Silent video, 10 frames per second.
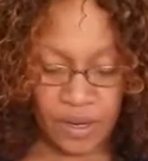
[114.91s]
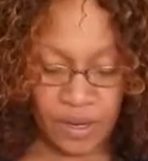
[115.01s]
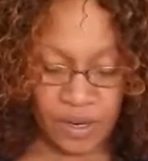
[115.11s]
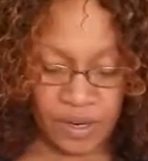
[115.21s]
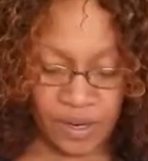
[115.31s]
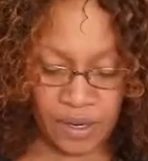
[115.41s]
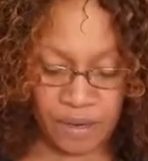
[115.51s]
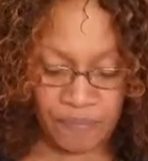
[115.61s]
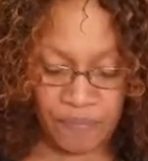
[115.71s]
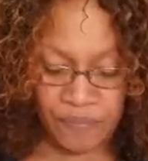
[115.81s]

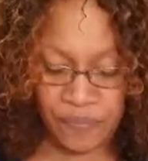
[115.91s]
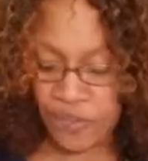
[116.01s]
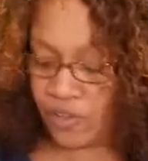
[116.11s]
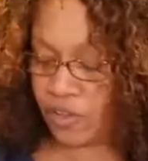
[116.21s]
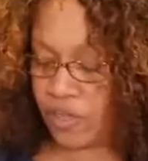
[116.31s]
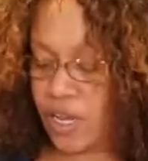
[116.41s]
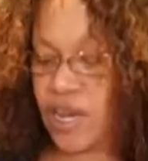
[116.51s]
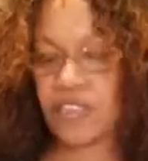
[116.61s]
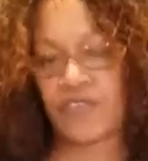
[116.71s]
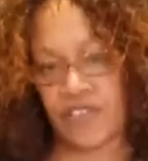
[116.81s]
So the
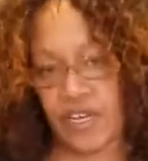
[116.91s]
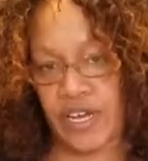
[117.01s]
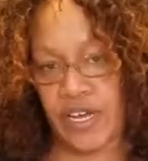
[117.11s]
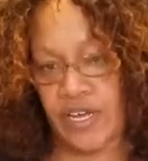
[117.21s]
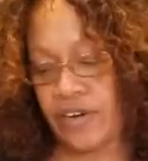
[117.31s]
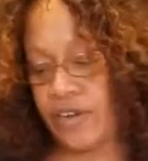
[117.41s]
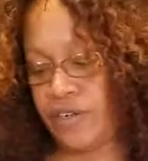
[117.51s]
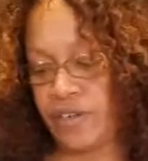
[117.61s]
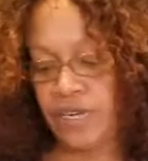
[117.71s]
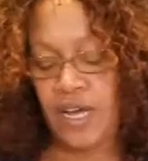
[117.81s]
cost for the hair,
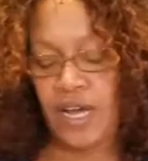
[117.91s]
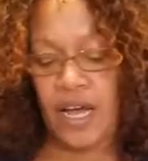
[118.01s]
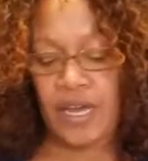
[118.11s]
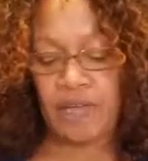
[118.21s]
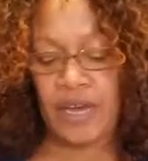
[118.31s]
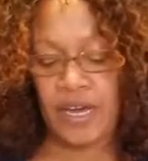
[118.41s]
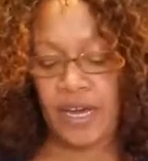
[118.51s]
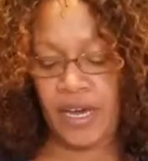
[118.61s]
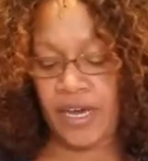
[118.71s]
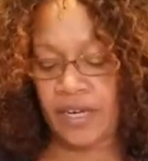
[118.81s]
I
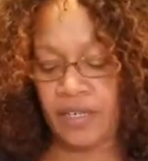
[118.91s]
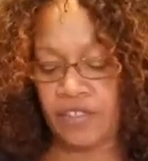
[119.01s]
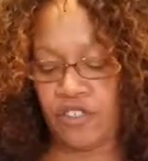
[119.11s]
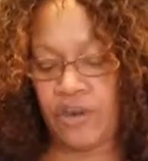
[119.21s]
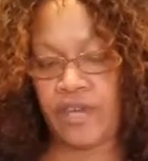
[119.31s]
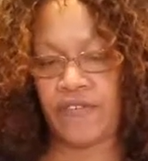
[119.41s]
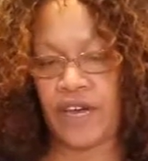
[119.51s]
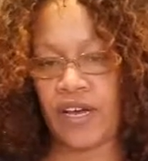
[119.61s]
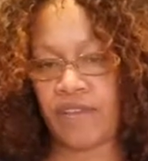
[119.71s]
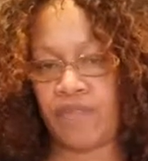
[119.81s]
paid
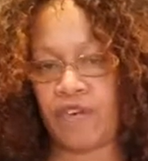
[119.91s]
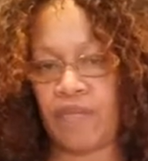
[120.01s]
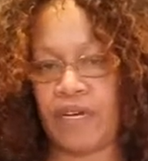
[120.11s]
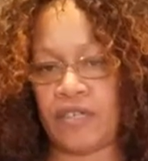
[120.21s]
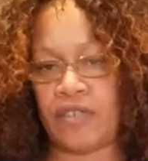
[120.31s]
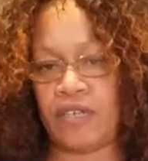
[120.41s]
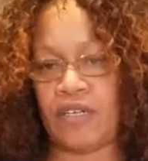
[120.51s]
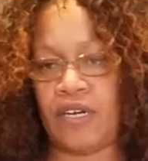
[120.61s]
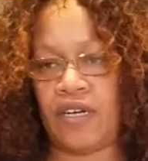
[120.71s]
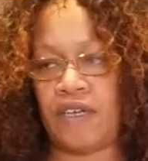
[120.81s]
$2.85 for a bundle
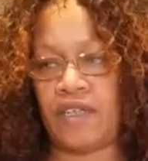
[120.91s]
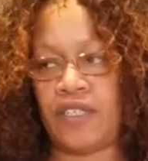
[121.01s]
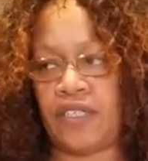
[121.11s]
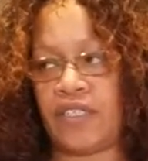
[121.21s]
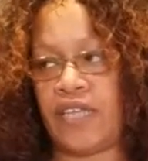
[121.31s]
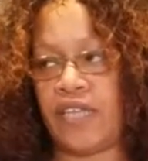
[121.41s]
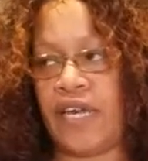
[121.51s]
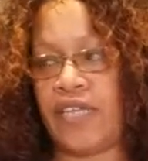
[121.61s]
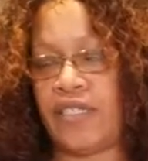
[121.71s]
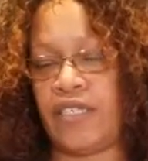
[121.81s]
of 16,
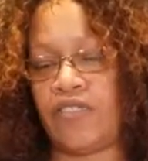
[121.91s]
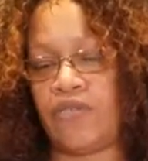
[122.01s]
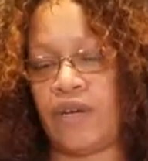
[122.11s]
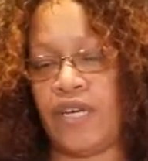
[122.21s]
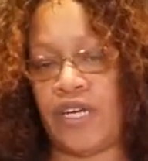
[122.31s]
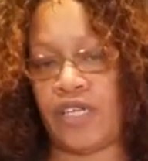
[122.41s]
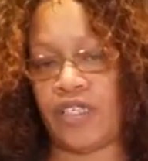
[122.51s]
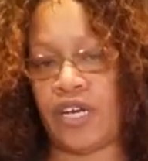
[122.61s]
18, and 20 inch.